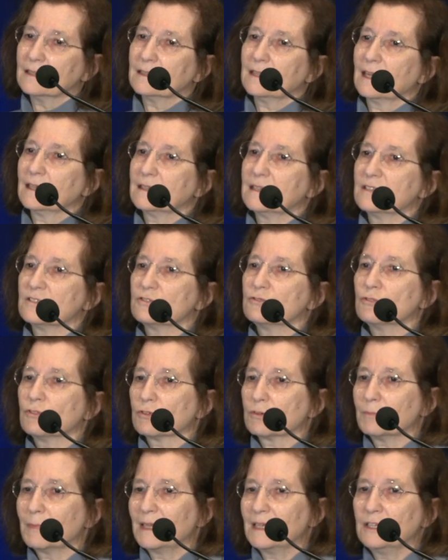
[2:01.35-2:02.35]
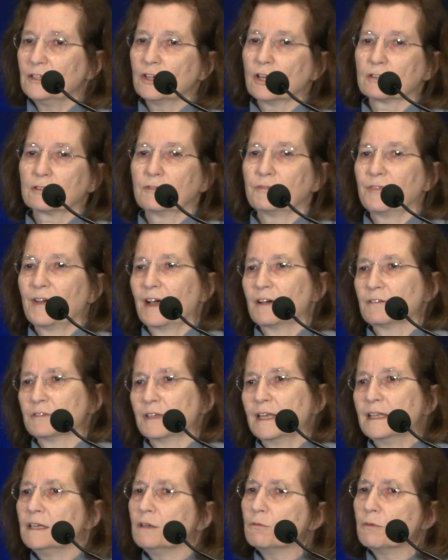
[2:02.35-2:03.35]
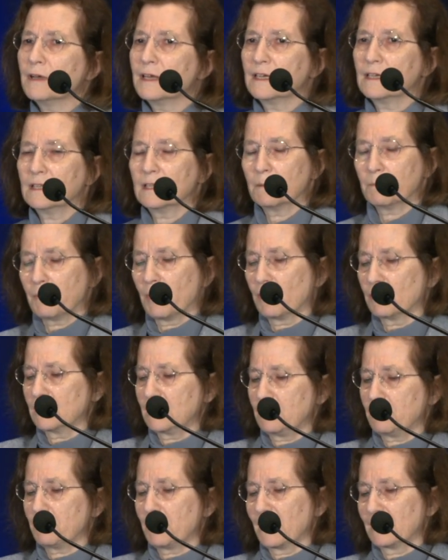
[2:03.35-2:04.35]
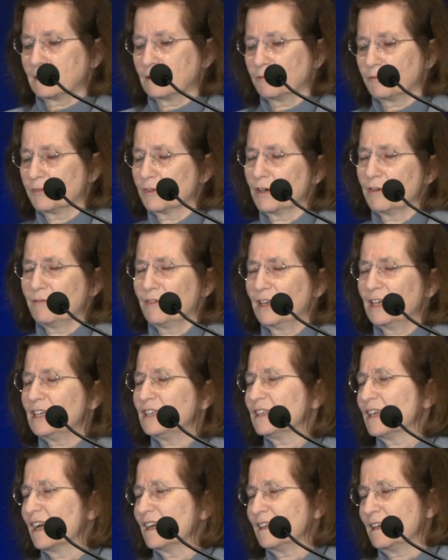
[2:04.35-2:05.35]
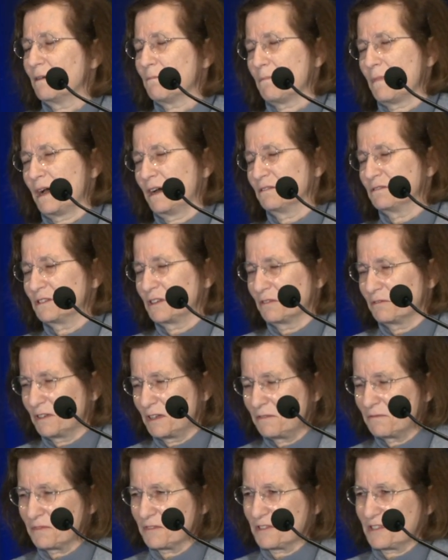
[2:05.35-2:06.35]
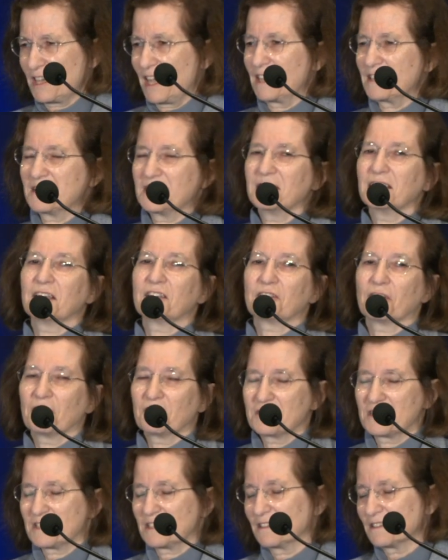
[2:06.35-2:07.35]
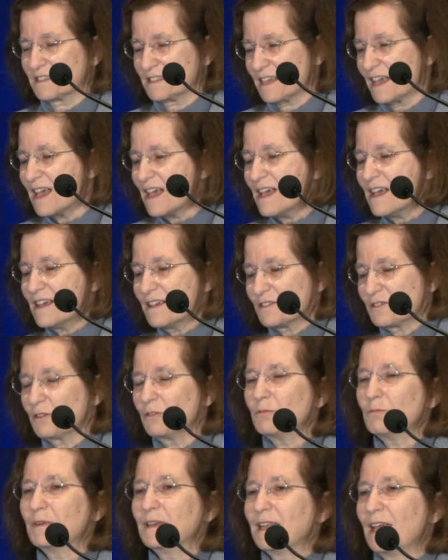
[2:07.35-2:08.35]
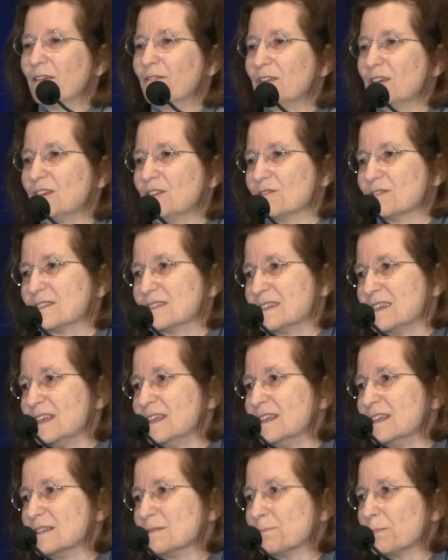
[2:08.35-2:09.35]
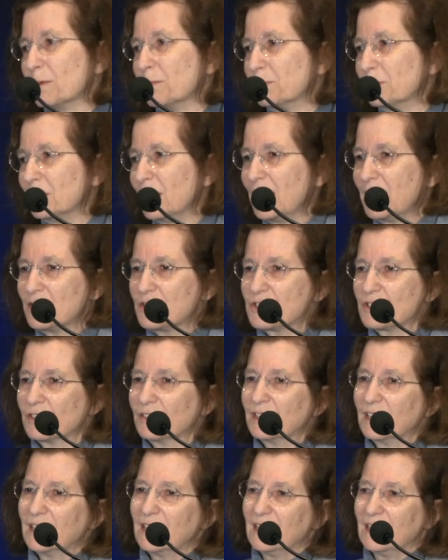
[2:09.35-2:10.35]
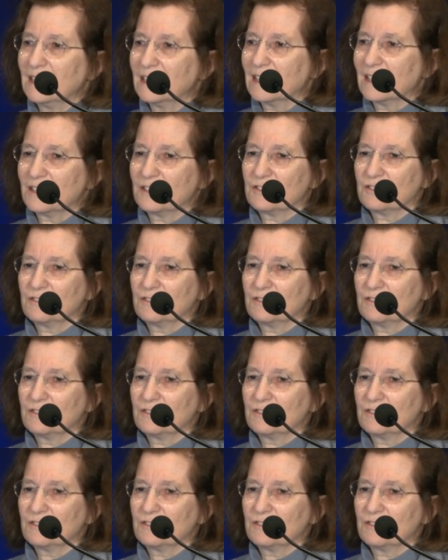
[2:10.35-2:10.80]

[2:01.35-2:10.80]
that is normally not found anywhere in the body but for a very tiny amount of lymphocytes in the tonsils. So whenever you see this population in the